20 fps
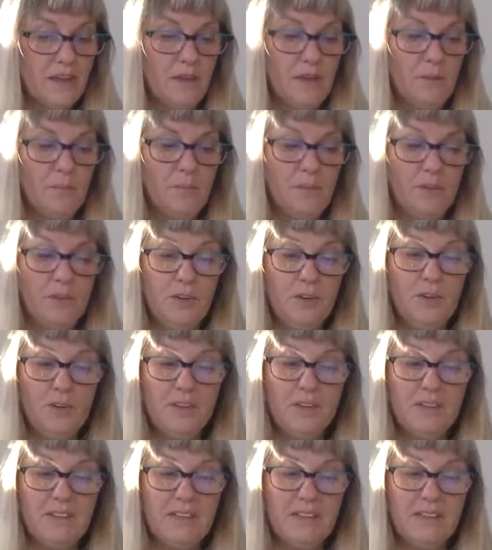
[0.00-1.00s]

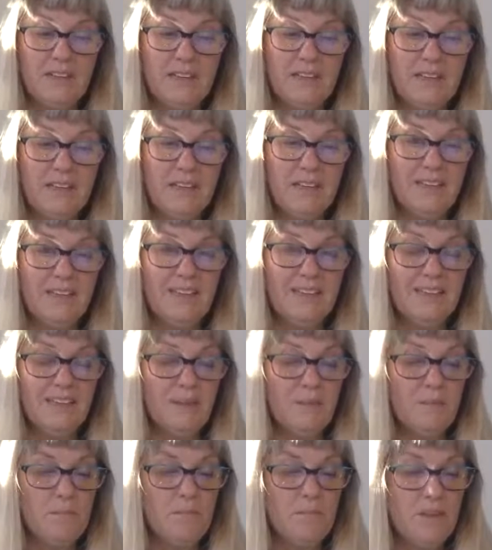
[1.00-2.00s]
purity in the
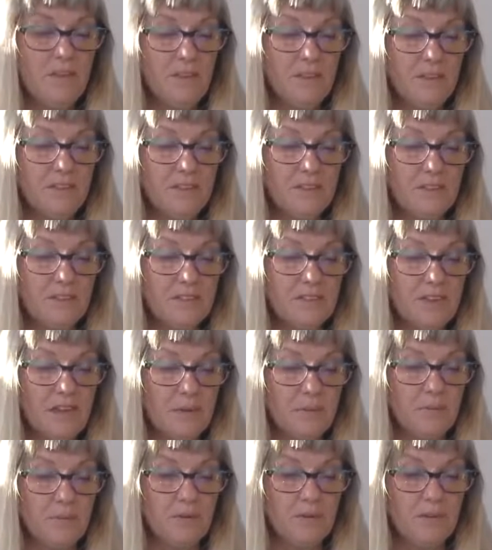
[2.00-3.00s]
mythical
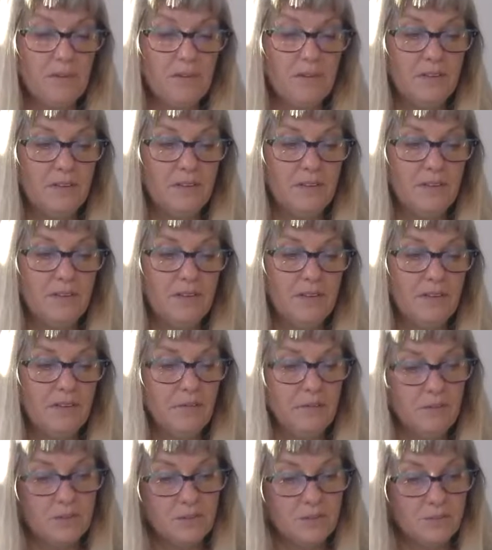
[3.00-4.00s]
temple,
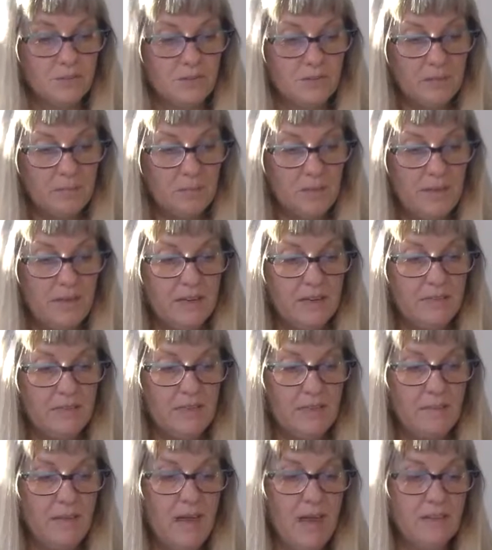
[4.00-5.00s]
which would be the peak of the
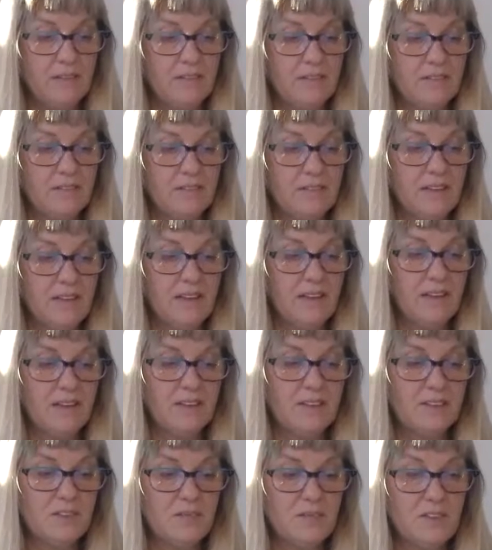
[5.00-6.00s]
mountain,
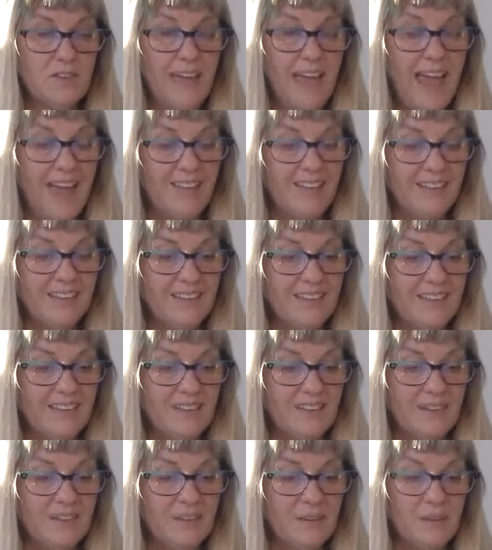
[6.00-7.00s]
is a reality,
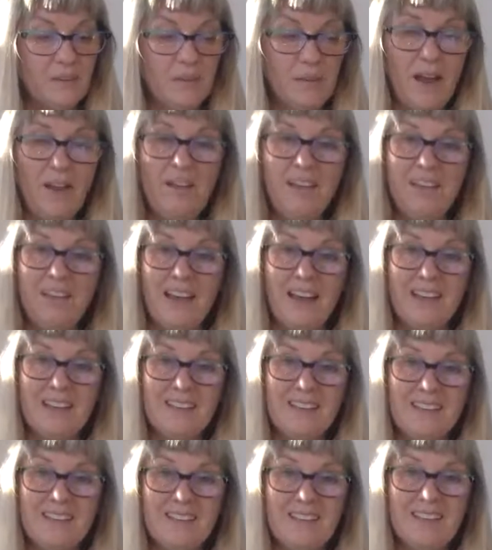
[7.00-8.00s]

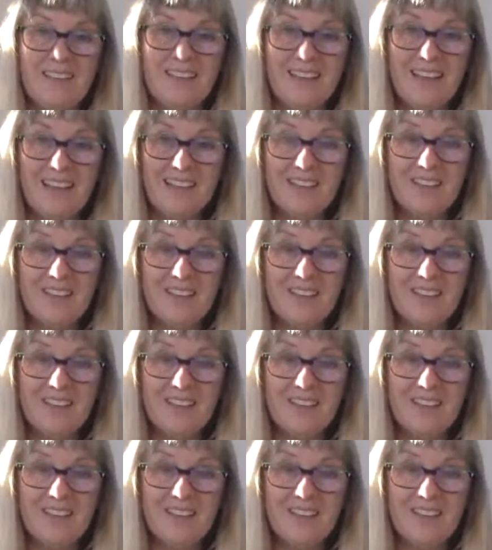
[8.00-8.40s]
paradise, like the